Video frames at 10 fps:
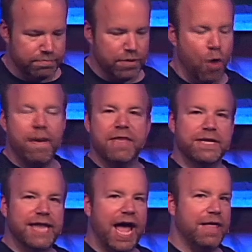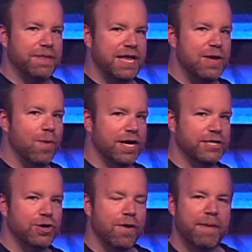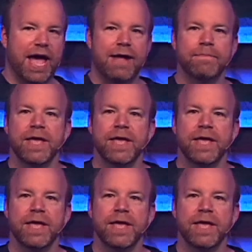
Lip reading: obey the diet that he wanted to obey,